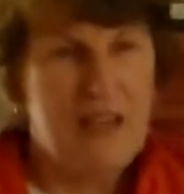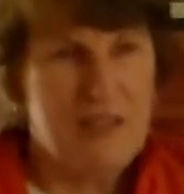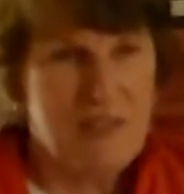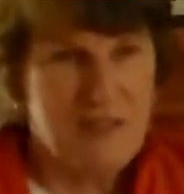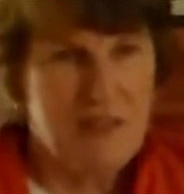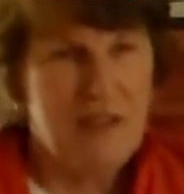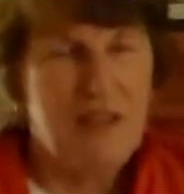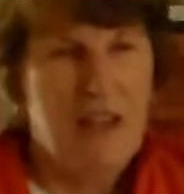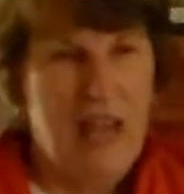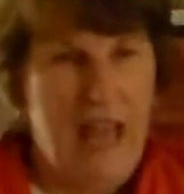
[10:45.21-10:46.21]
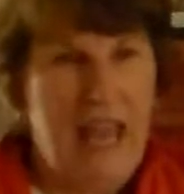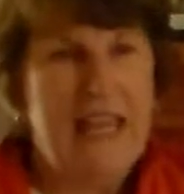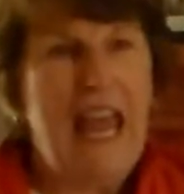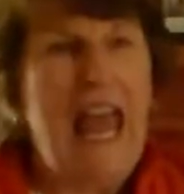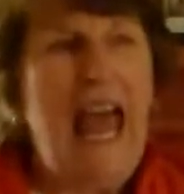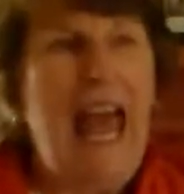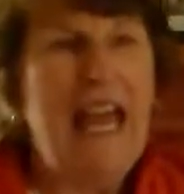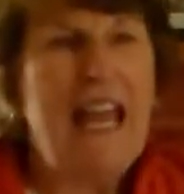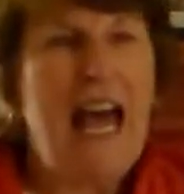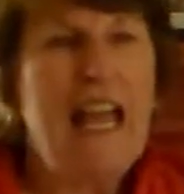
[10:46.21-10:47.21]
Yes.
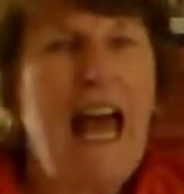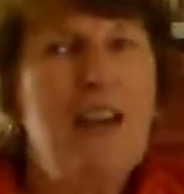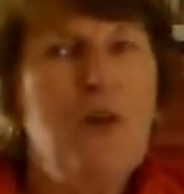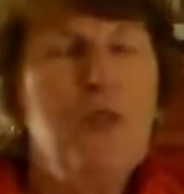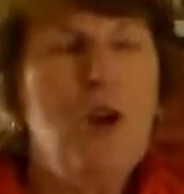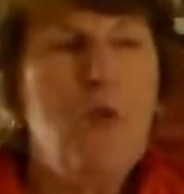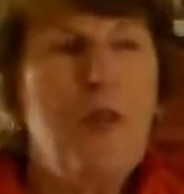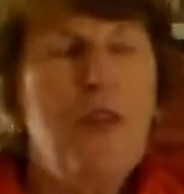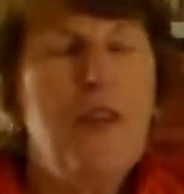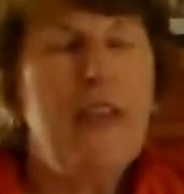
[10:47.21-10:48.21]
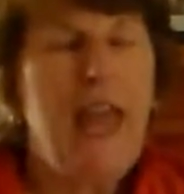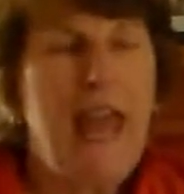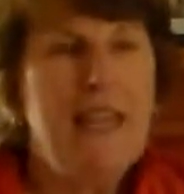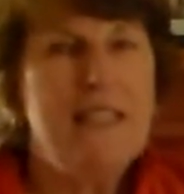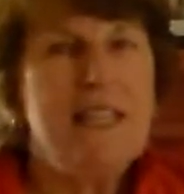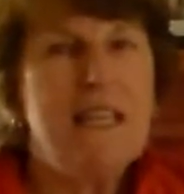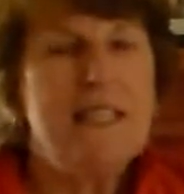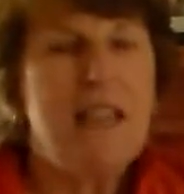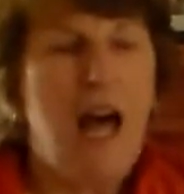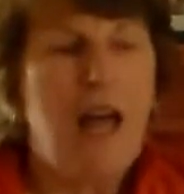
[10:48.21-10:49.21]
And I don't know whether the case
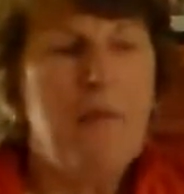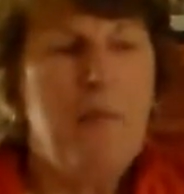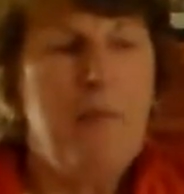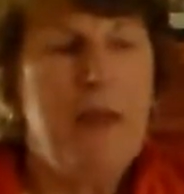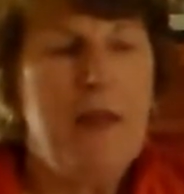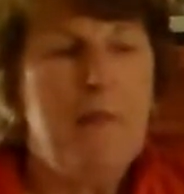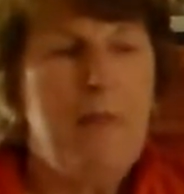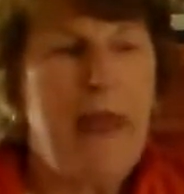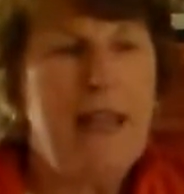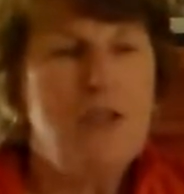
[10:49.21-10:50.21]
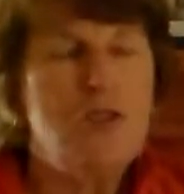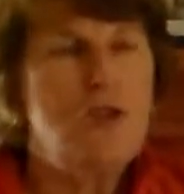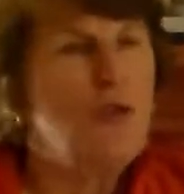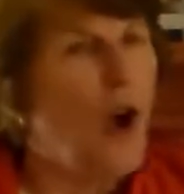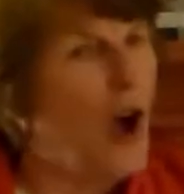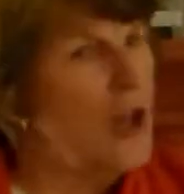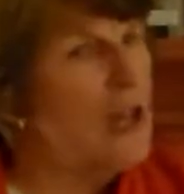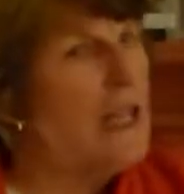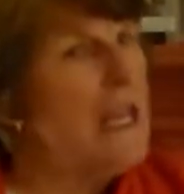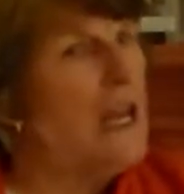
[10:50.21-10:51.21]
has not been made
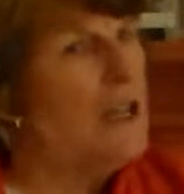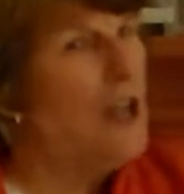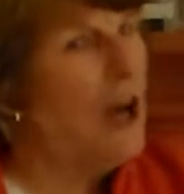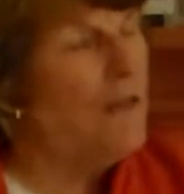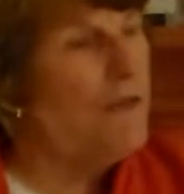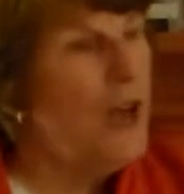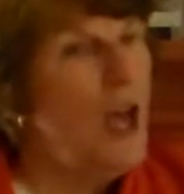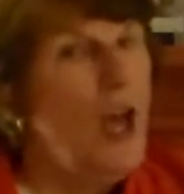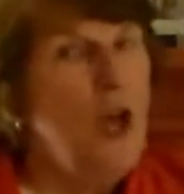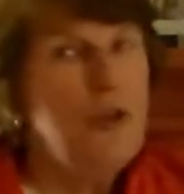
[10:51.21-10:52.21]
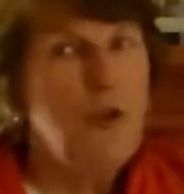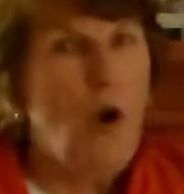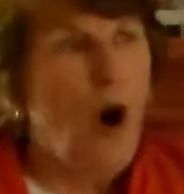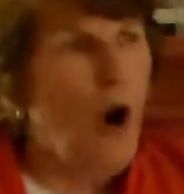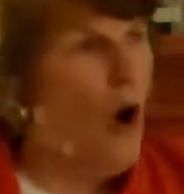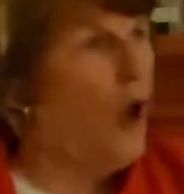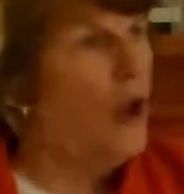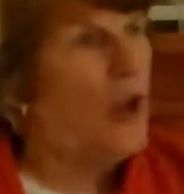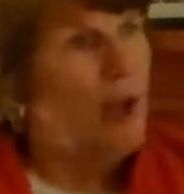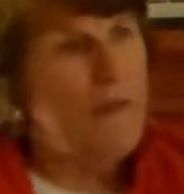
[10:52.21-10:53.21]
strongly enough to
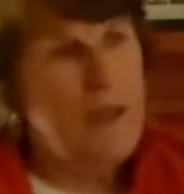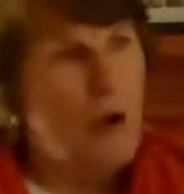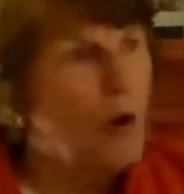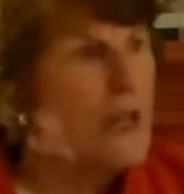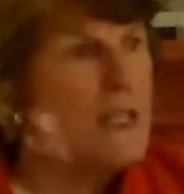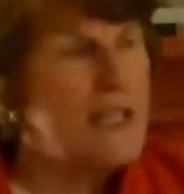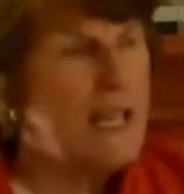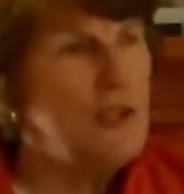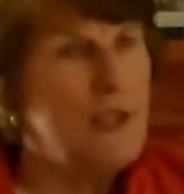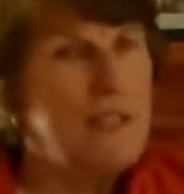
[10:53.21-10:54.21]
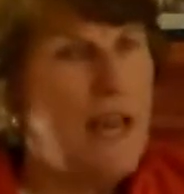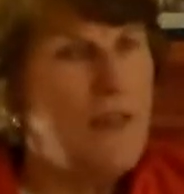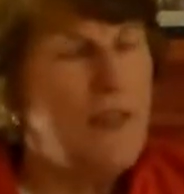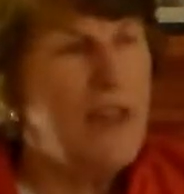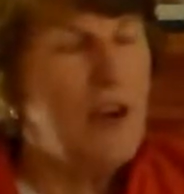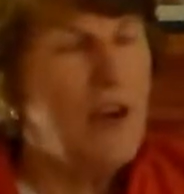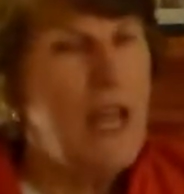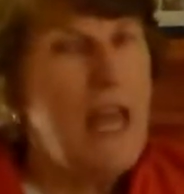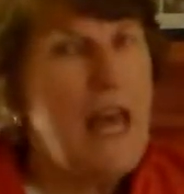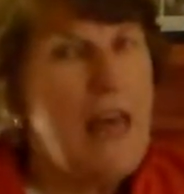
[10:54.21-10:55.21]
all of the organizations out there.